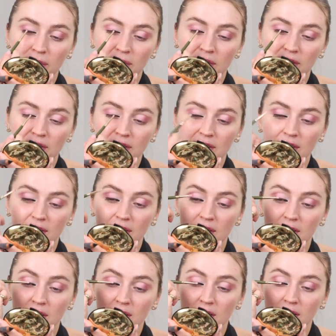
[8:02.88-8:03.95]
push it
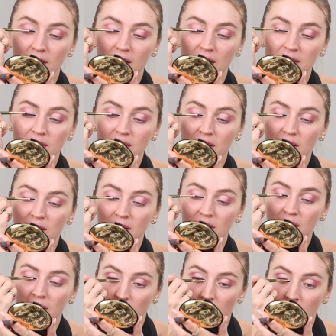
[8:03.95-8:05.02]
into the lash line
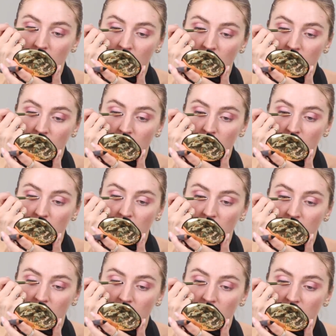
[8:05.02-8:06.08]
and softly blend
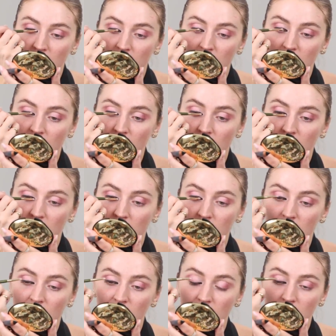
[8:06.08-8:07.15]
it out to give it a much
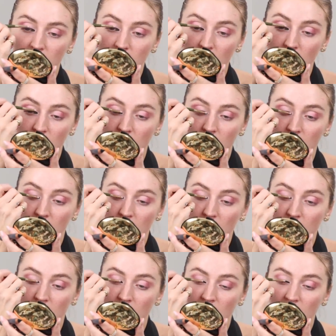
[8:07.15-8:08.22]
more smoky
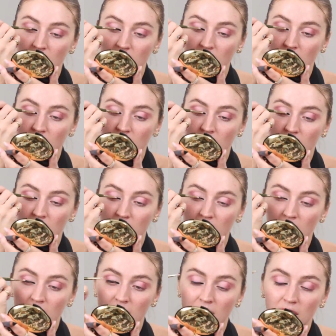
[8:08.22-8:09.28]
look.
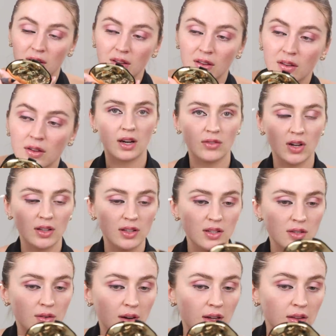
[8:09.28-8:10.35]
And I've got
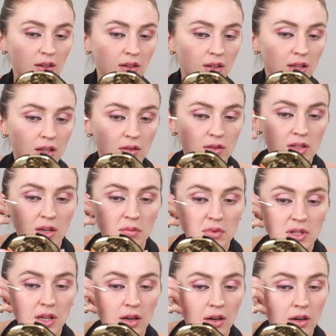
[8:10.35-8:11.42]
these great little Q-tips
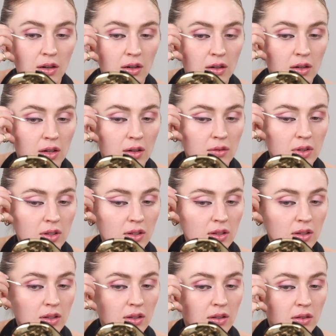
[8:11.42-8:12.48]
here and I'm just
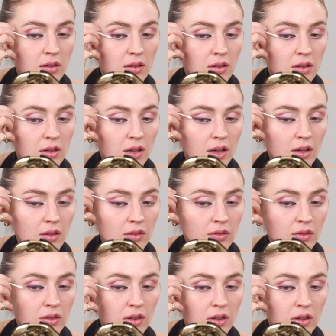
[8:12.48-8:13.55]
gonna kind of
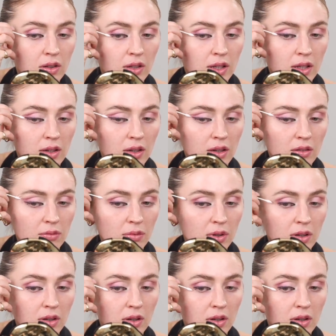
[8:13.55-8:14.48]
clean up